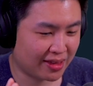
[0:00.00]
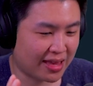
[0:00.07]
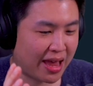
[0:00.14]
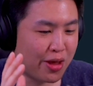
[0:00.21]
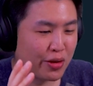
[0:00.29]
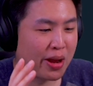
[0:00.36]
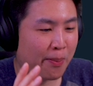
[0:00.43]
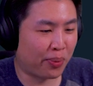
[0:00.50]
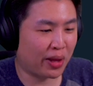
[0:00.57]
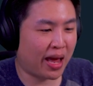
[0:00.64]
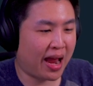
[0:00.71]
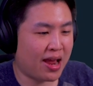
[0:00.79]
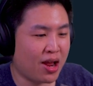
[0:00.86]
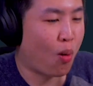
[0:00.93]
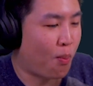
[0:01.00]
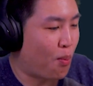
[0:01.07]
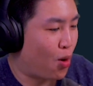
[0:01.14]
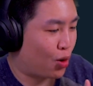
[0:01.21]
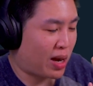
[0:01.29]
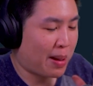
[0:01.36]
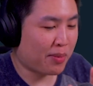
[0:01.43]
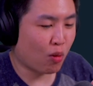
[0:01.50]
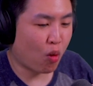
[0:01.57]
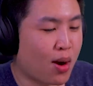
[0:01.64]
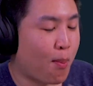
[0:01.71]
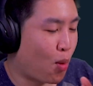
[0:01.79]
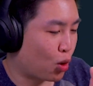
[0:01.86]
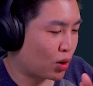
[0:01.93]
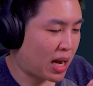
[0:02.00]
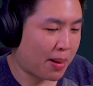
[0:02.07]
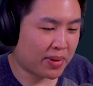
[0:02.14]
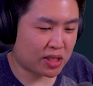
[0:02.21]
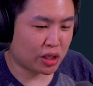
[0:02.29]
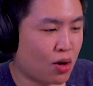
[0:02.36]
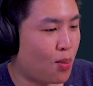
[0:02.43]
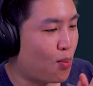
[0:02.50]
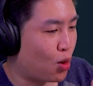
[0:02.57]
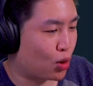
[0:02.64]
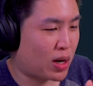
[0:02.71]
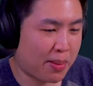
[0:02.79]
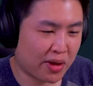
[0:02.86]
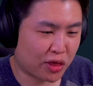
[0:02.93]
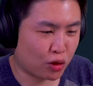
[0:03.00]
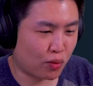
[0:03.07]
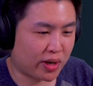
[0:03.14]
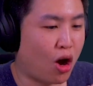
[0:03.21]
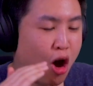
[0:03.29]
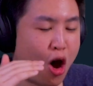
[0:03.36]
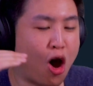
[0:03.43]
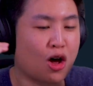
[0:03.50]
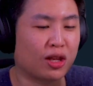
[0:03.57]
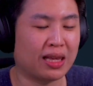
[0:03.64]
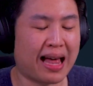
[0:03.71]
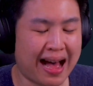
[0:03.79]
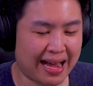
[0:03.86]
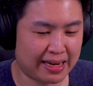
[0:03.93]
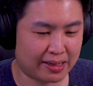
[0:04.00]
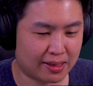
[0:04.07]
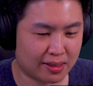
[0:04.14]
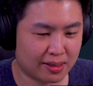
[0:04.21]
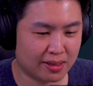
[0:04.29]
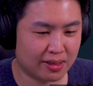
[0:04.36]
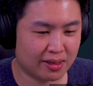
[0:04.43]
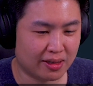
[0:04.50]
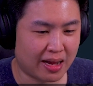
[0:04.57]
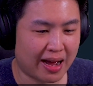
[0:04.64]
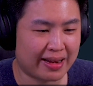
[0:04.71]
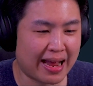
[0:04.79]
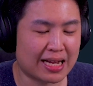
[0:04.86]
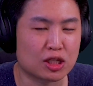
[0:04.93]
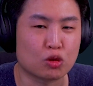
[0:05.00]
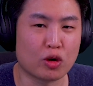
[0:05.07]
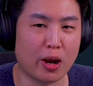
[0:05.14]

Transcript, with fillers: that you can play Mortal Kombat 1, Mortal Kombat 2, Mortal Kombat 3 online against real